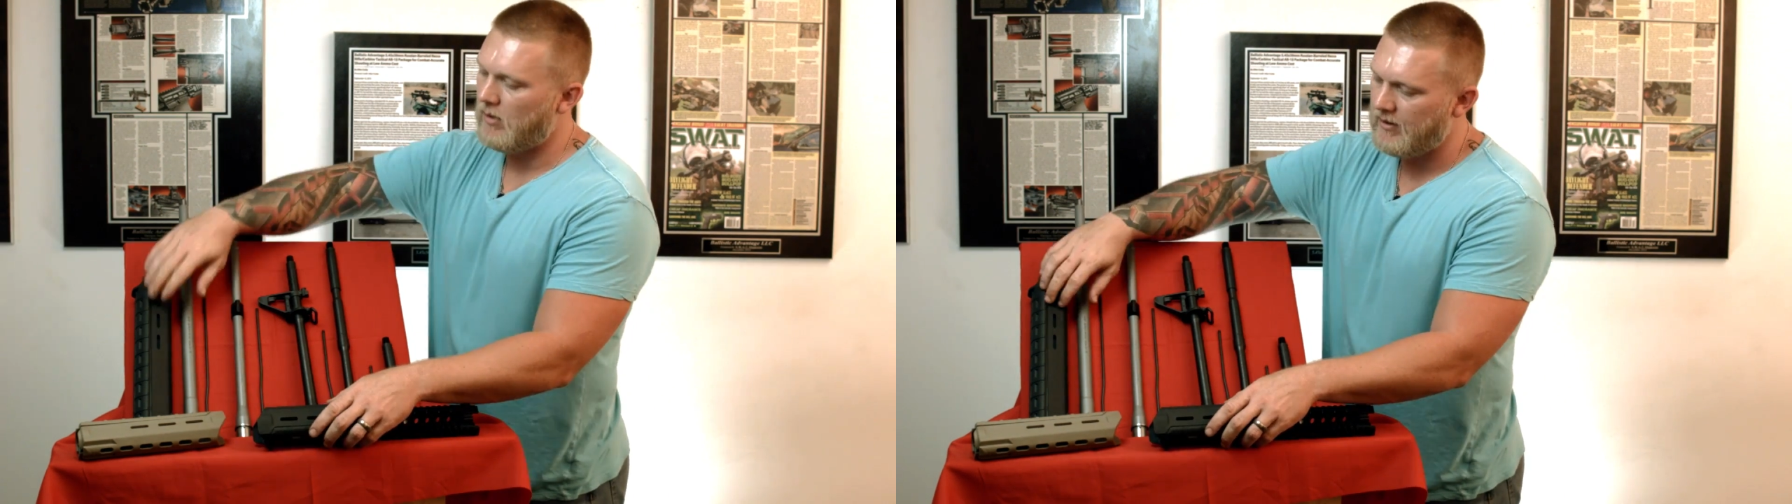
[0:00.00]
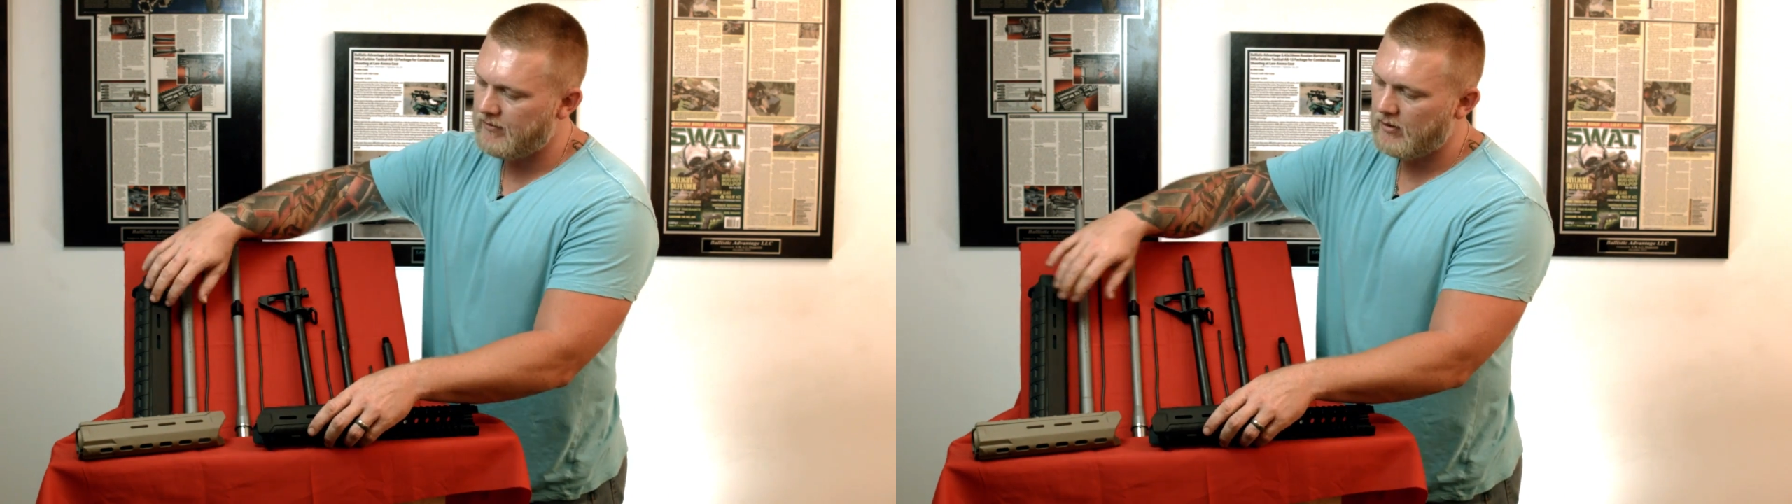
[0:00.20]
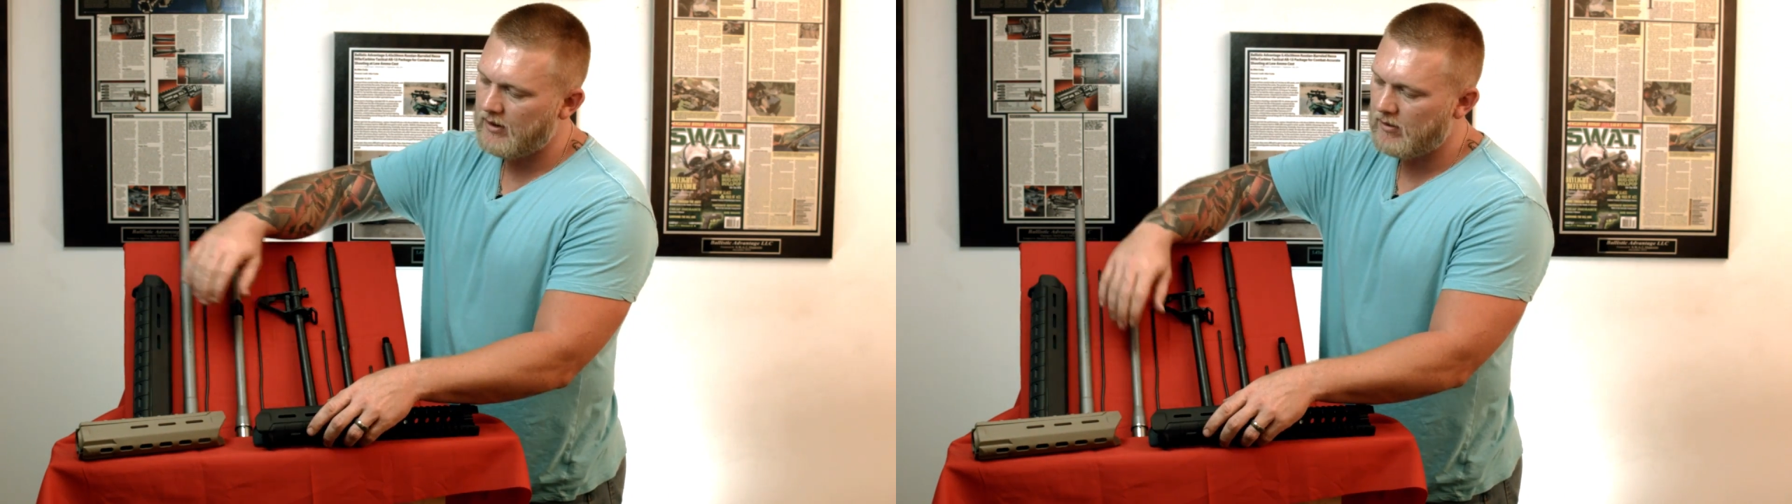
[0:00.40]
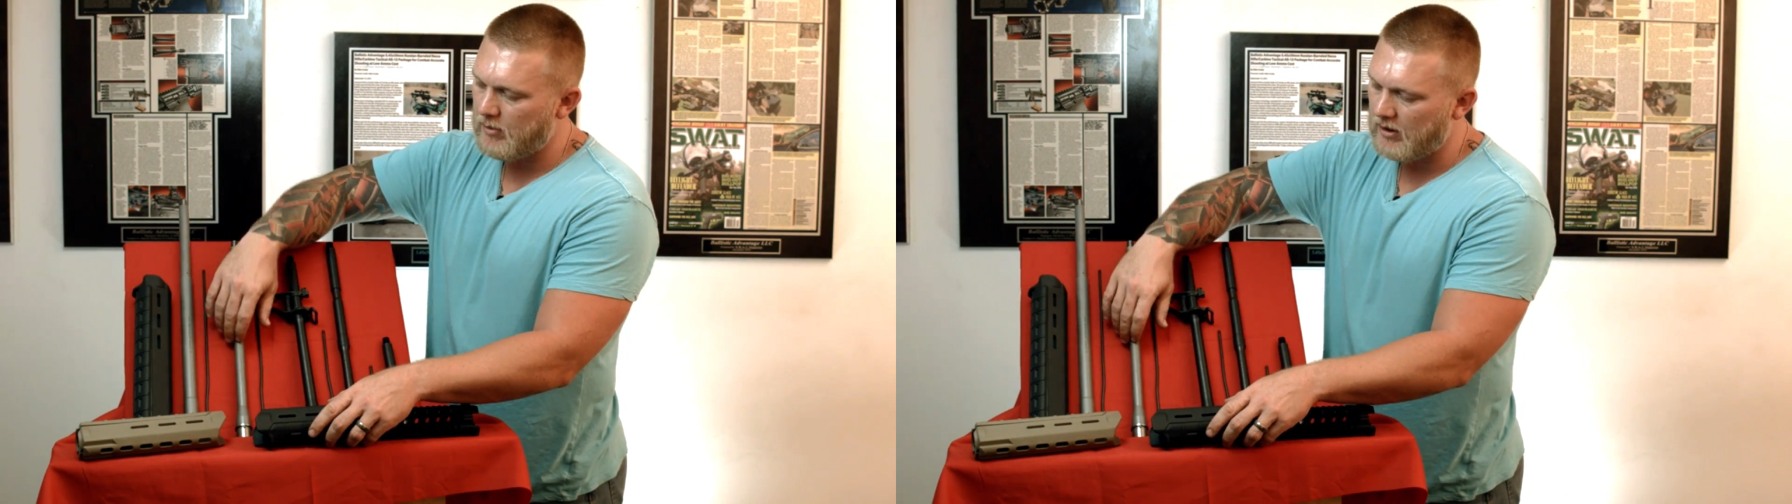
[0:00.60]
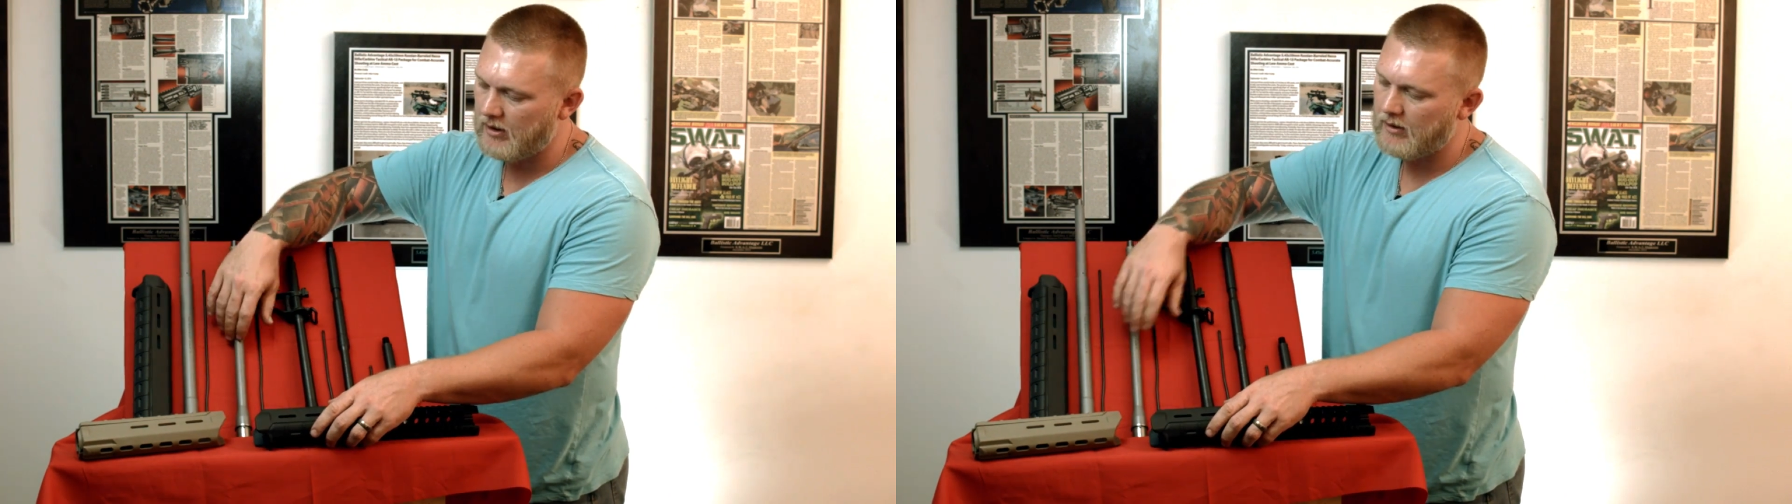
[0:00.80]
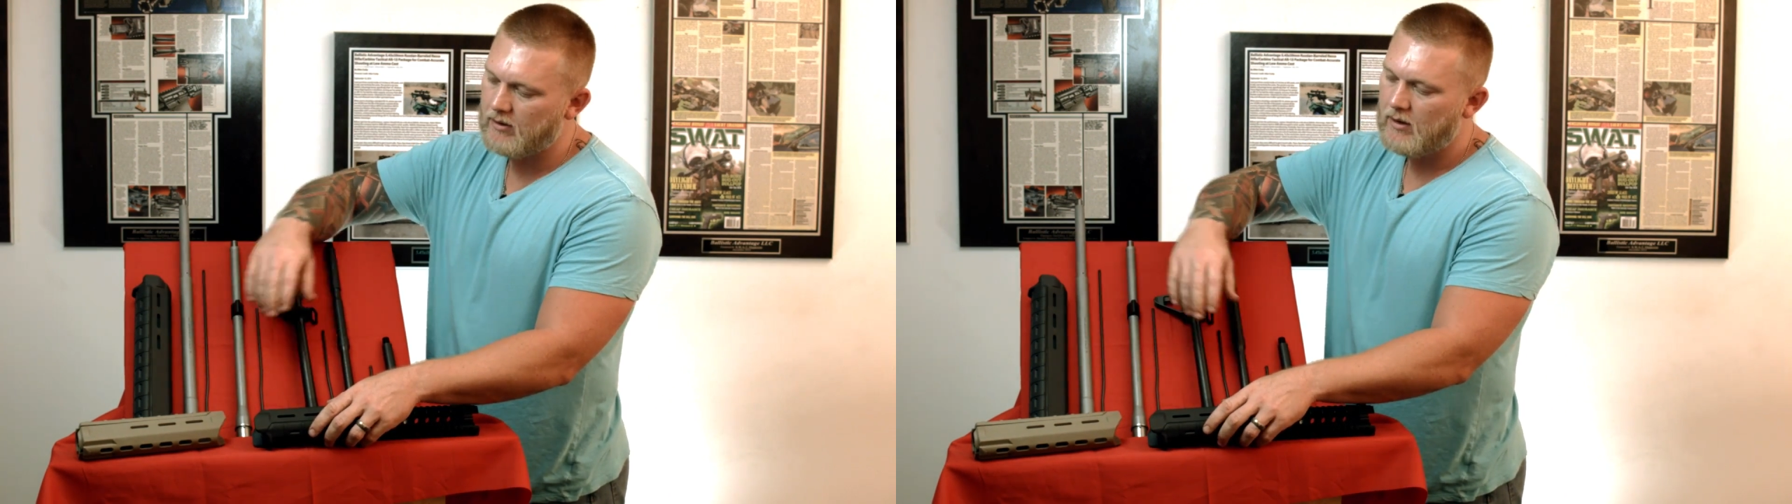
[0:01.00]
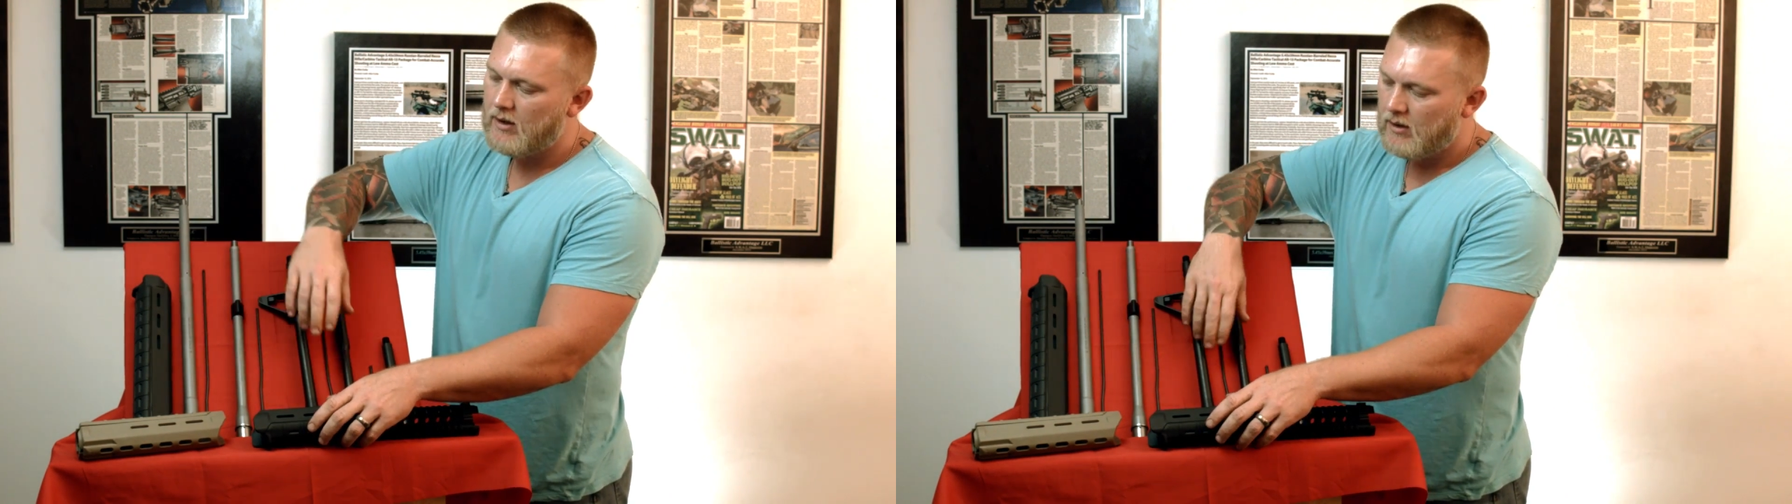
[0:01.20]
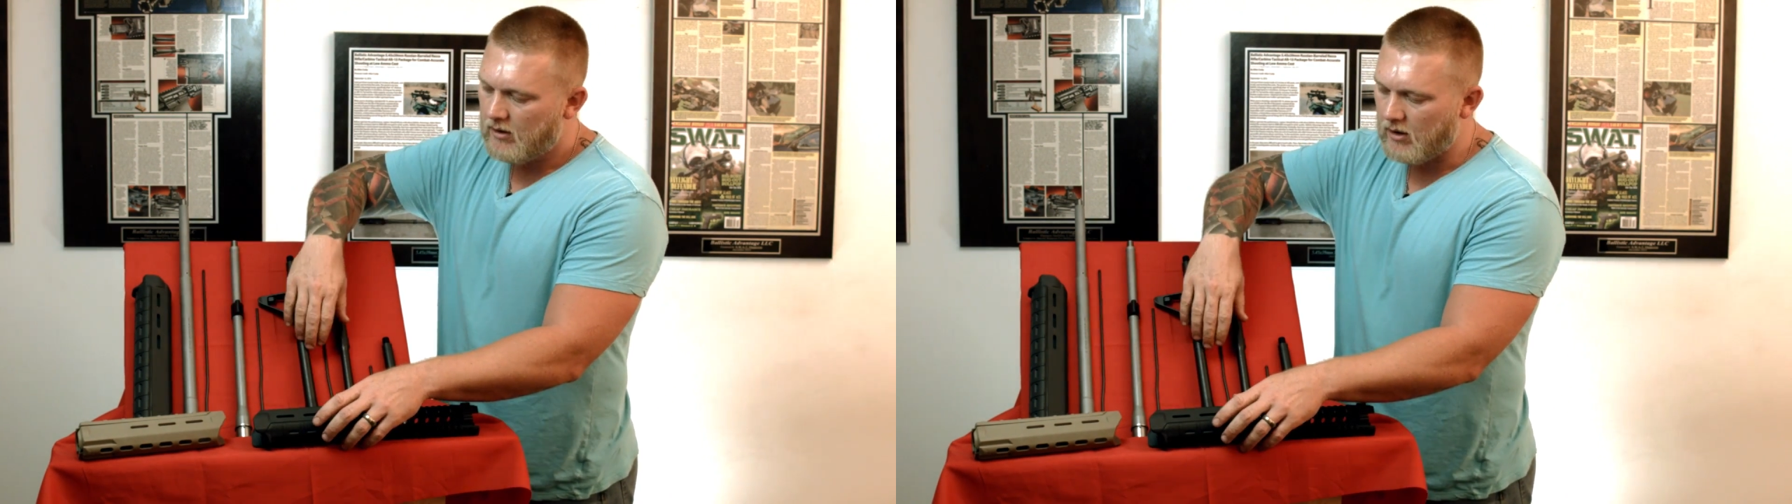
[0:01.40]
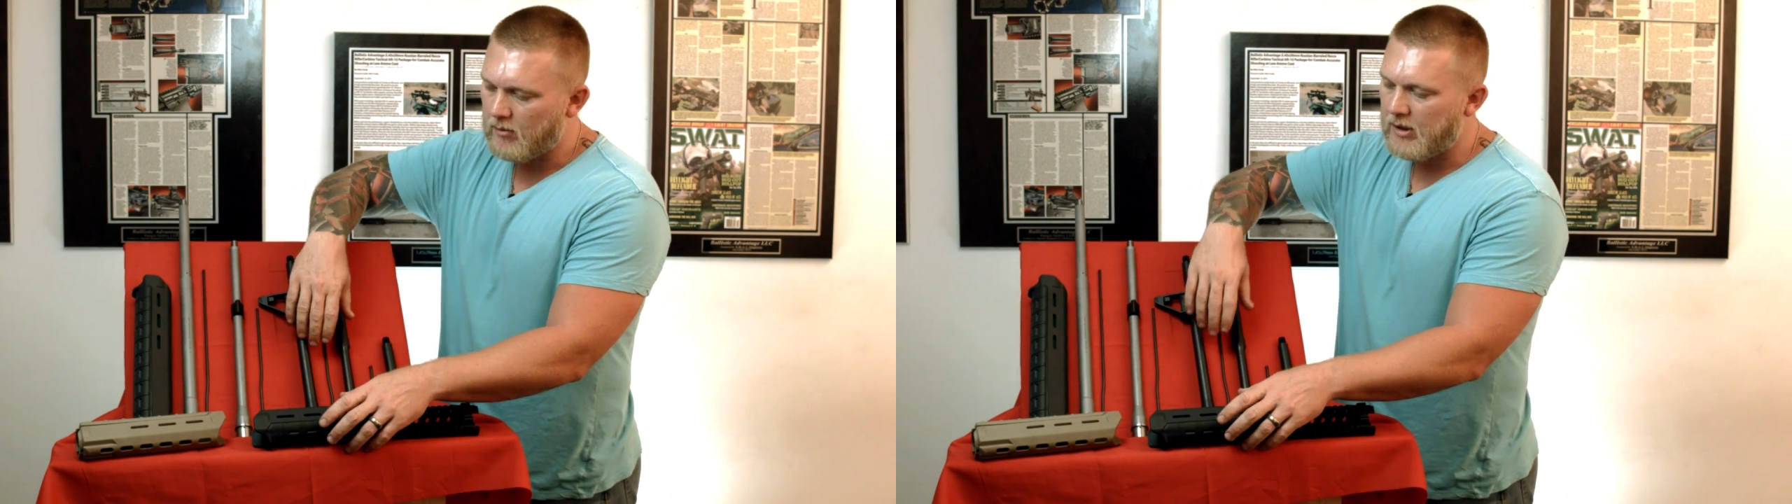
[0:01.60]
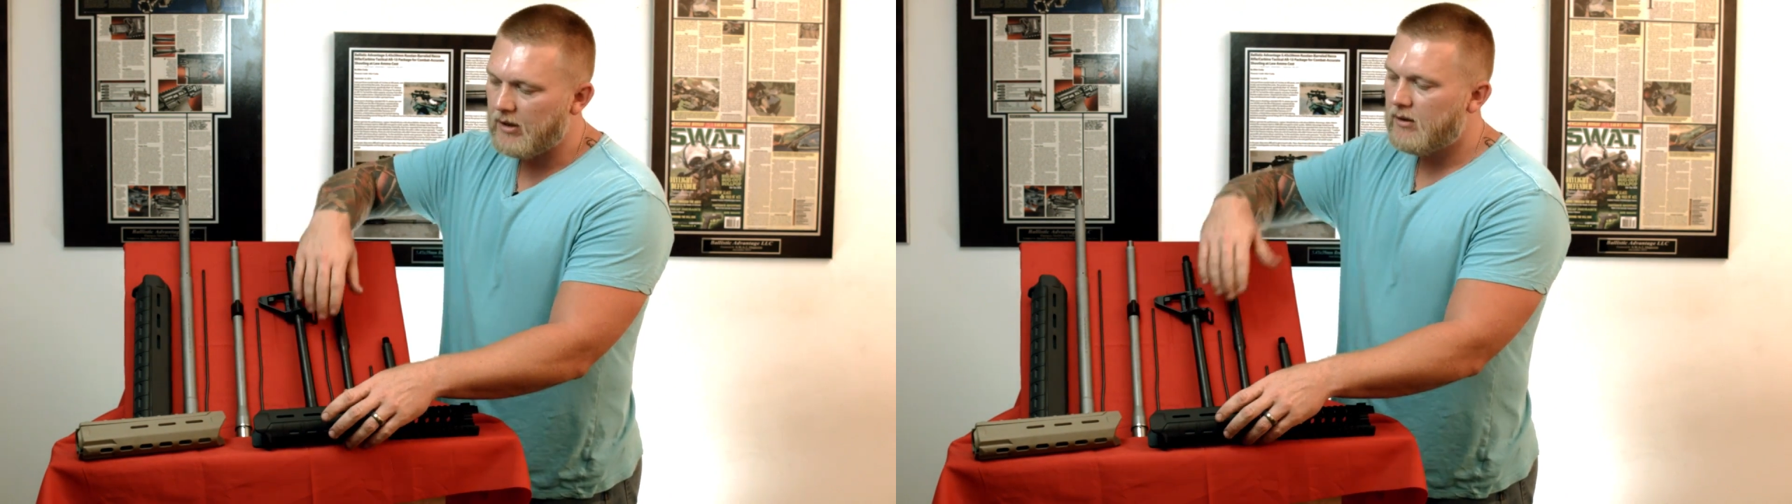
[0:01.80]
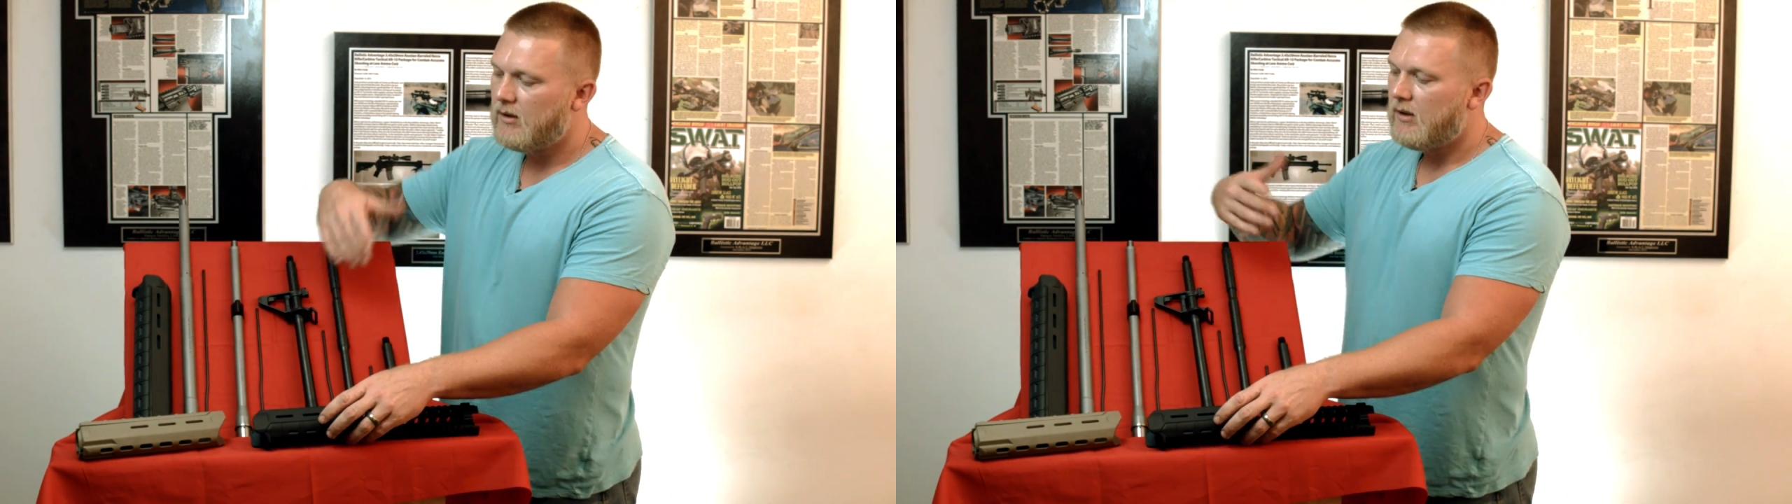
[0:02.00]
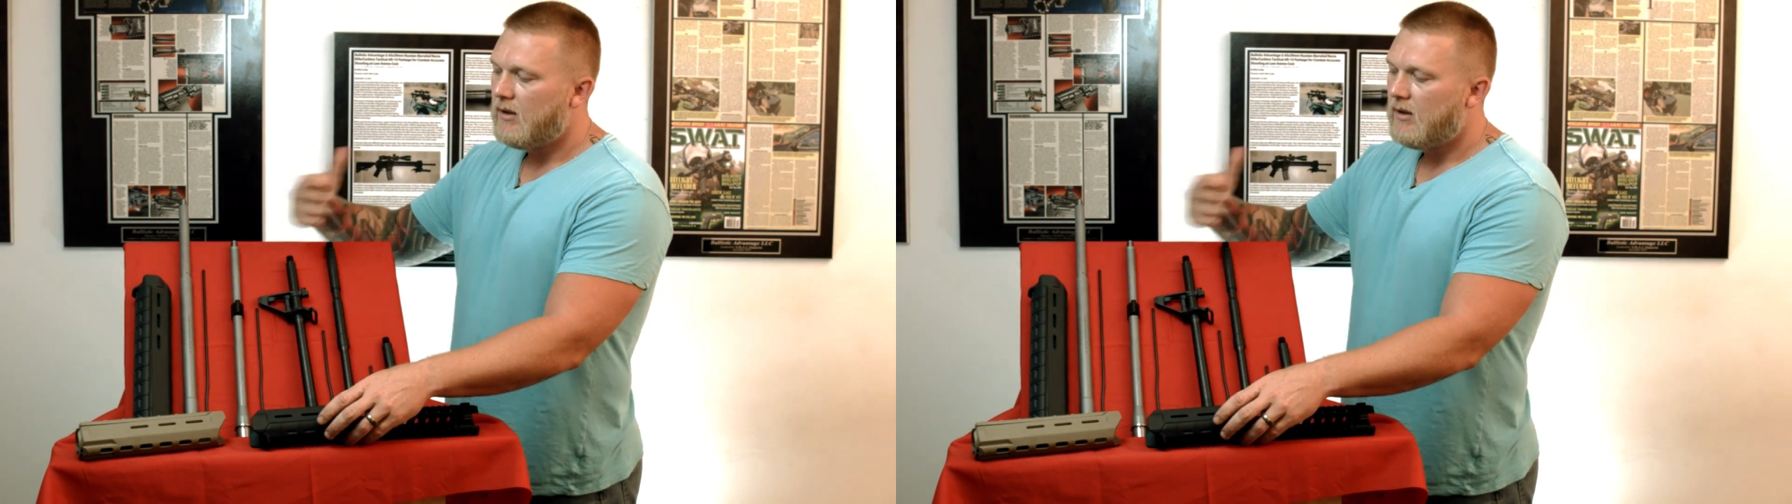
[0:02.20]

Rifle length, mid length, carbine,